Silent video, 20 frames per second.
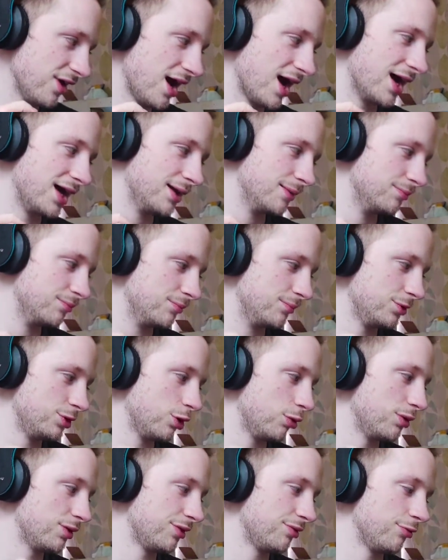I am
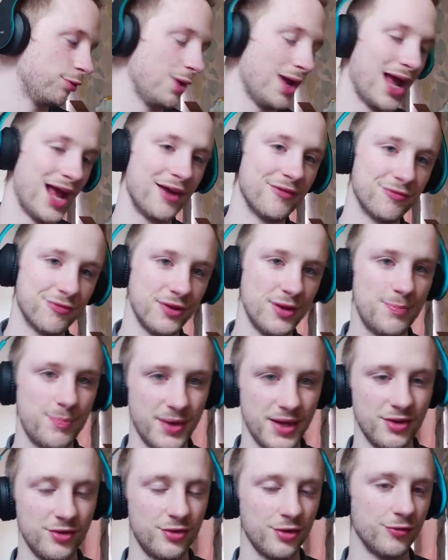going through every
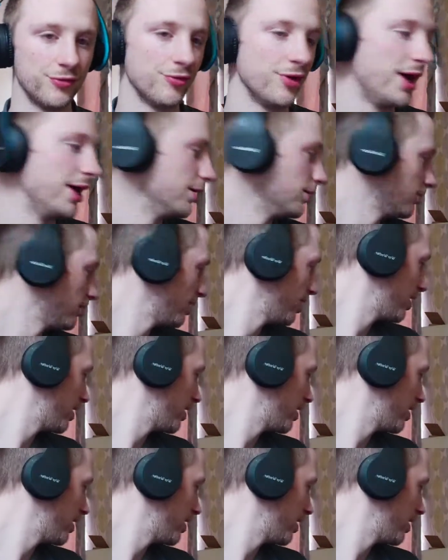piece of rail.